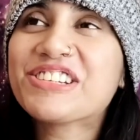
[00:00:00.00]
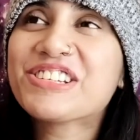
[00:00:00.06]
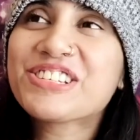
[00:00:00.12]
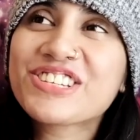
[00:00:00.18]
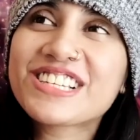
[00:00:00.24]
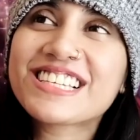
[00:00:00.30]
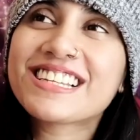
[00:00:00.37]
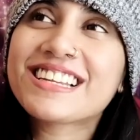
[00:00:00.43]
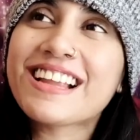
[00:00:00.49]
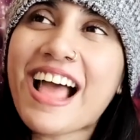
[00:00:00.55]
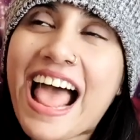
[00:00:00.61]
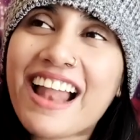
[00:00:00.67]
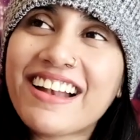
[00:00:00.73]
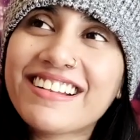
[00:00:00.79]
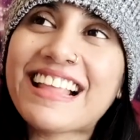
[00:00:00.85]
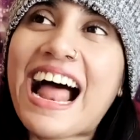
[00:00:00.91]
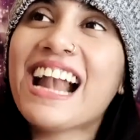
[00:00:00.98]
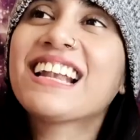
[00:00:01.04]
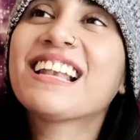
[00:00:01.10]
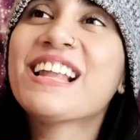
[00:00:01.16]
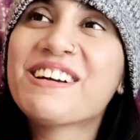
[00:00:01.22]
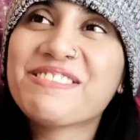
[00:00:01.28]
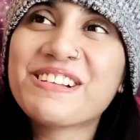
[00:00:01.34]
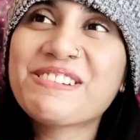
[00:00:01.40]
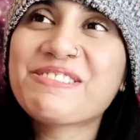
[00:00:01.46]
just at that
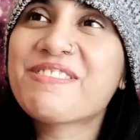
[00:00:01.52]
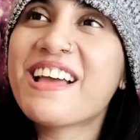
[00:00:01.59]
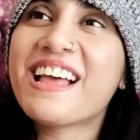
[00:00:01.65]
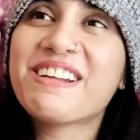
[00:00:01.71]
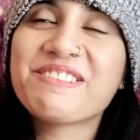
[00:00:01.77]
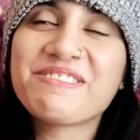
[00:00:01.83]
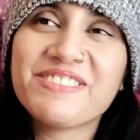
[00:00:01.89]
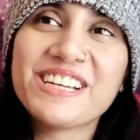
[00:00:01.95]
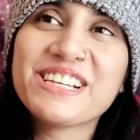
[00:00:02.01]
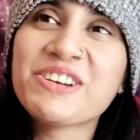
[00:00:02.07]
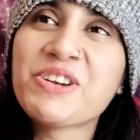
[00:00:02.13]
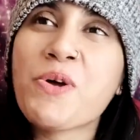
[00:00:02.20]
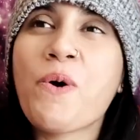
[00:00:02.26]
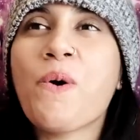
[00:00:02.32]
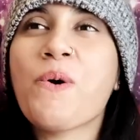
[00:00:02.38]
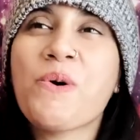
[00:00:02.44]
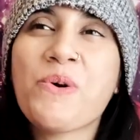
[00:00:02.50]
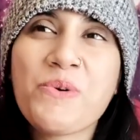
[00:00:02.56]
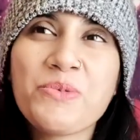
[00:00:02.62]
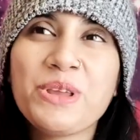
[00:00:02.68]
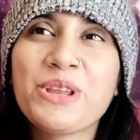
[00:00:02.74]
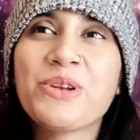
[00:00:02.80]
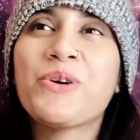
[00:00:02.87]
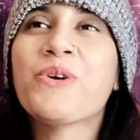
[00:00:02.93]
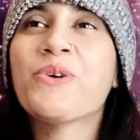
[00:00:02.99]
level where we
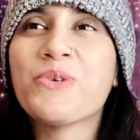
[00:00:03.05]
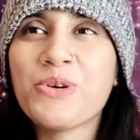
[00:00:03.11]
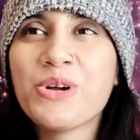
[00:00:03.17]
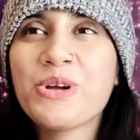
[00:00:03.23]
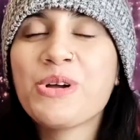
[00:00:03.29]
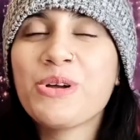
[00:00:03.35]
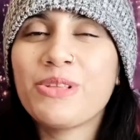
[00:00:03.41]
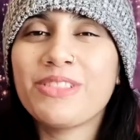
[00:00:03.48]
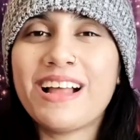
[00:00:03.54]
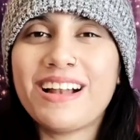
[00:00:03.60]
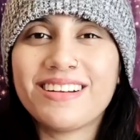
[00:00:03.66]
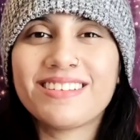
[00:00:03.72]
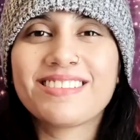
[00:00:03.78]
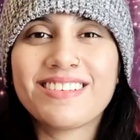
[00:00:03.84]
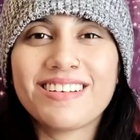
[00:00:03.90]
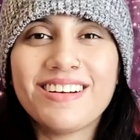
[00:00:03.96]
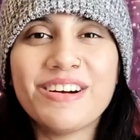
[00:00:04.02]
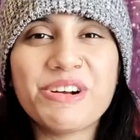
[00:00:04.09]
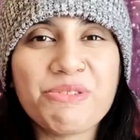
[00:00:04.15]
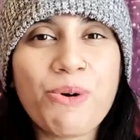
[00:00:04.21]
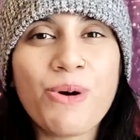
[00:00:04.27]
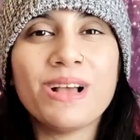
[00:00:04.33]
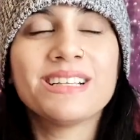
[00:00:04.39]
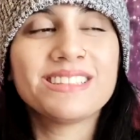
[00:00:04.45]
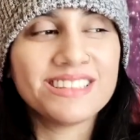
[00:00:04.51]
know that her
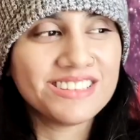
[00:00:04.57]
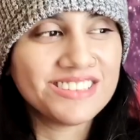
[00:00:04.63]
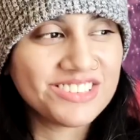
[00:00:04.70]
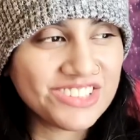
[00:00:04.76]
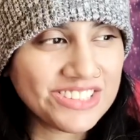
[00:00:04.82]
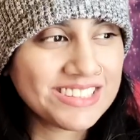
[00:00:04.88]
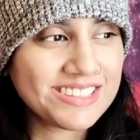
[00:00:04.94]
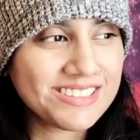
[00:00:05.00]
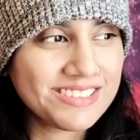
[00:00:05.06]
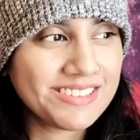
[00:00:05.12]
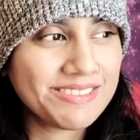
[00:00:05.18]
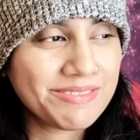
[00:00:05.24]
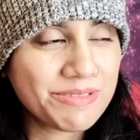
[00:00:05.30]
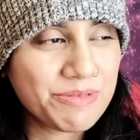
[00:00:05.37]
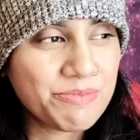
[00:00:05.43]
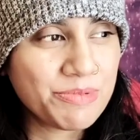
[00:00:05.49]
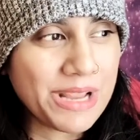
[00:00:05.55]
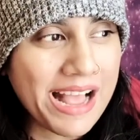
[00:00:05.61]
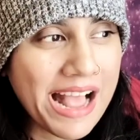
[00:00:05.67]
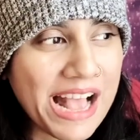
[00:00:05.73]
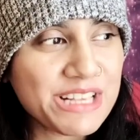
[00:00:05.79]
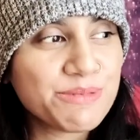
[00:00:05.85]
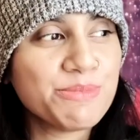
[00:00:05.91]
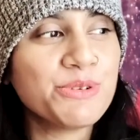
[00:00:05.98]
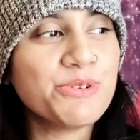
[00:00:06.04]
voice is just
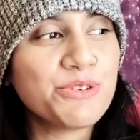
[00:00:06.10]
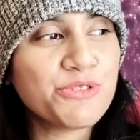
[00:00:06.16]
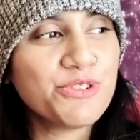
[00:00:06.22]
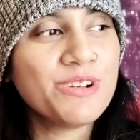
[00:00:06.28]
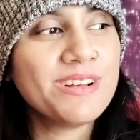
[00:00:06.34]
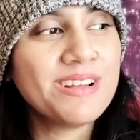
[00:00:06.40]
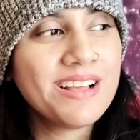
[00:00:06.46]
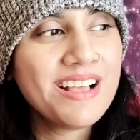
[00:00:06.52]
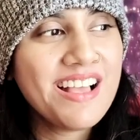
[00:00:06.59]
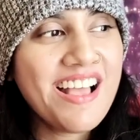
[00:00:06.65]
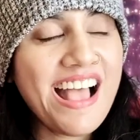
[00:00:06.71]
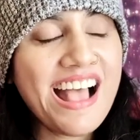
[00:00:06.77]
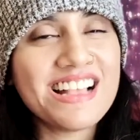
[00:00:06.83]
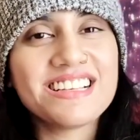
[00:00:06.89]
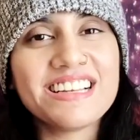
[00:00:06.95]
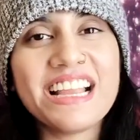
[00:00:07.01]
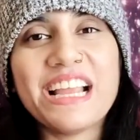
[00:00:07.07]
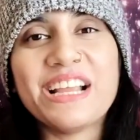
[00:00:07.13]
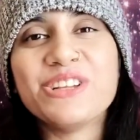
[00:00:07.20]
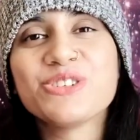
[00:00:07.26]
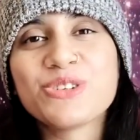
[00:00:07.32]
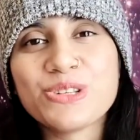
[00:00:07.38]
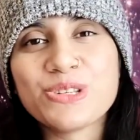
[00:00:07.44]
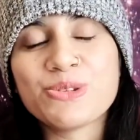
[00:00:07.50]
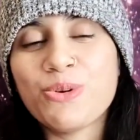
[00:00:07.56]
as beautiful as an
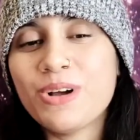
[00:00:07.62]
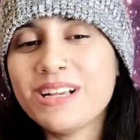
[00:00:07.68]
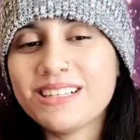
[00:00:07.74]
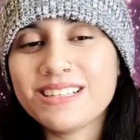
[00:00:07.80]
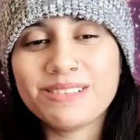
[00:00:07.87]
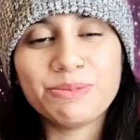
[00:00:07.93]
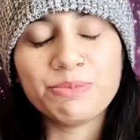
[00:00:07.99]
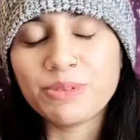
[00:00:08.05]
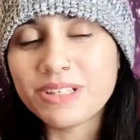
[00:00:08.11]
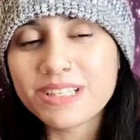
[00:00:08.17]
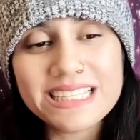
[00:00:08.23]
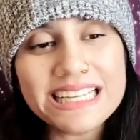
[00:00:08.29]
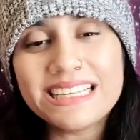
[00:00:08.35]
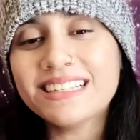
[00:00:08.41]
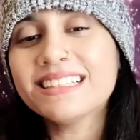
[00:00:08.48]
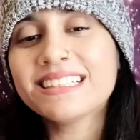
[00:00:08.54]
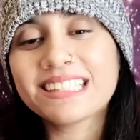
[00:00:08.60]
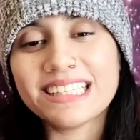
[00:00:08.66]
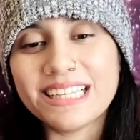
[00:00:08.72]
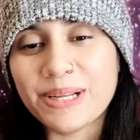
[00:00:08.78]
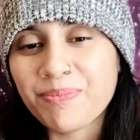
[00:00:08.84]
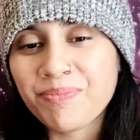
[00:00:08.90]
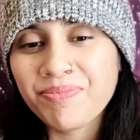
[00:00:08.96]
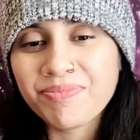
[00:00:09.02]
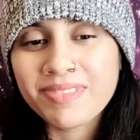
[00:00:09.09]
angel's voice,
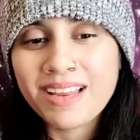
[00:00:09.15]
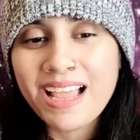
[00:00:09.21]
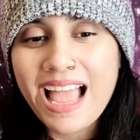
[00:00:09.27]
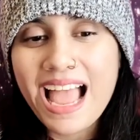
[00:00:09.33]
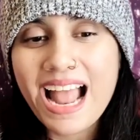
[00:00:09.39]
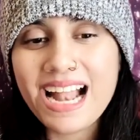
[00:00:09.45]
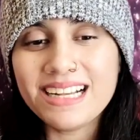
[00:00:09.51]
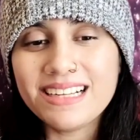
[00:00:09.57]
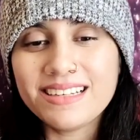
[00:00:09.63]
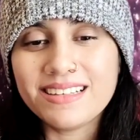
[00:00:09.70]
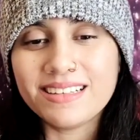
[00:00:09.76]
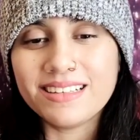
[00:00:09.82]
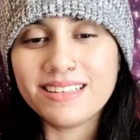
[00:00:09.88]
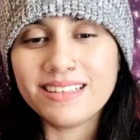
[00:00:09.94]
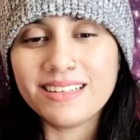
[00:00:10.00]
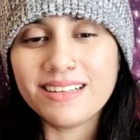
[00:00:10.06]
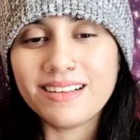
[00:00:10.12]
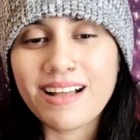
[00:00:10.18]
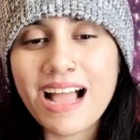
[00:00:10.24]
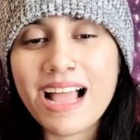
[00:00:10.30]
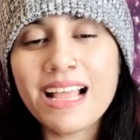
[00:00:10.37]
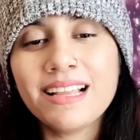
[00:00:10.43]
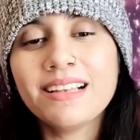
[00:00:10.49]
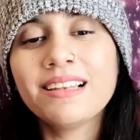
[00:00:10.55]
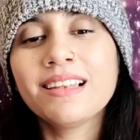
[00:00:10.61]
seriously. And
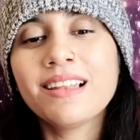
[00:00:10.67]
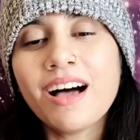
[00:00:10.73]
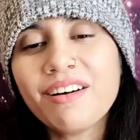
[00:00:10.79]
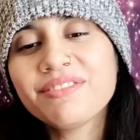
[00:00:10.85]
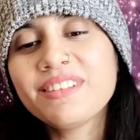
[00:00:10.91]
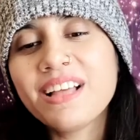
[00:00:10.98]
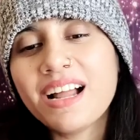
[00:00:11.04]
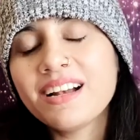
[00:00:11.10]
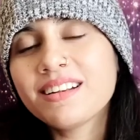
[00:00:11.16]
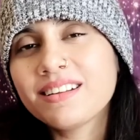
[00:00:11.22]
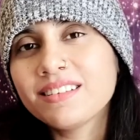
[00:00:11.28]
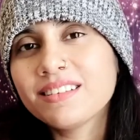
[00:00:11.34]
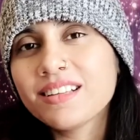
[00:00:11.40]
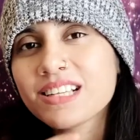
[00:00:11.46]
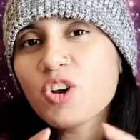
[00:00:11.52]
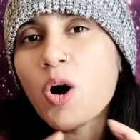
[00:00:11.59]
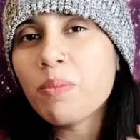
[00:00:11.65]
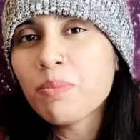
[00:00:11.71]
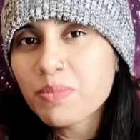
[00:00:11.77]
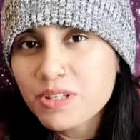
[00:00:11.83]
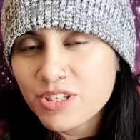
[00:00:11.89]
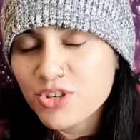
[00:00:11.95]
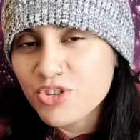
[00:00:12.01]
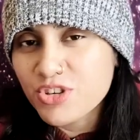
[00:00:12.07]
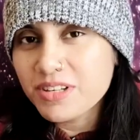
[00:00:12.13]
I love that this
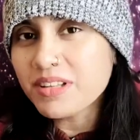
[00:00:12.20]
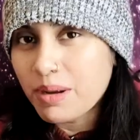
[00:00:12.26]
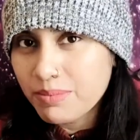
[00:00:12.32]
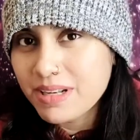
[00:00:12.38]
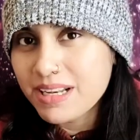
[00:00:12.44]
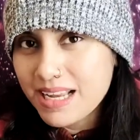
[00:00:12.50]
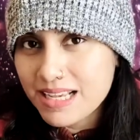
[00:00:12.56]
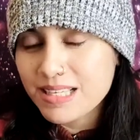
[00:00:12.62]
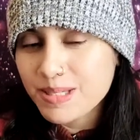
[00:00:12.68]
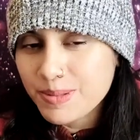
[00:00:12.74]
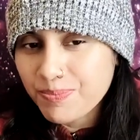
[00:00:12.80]
composition, Thaman's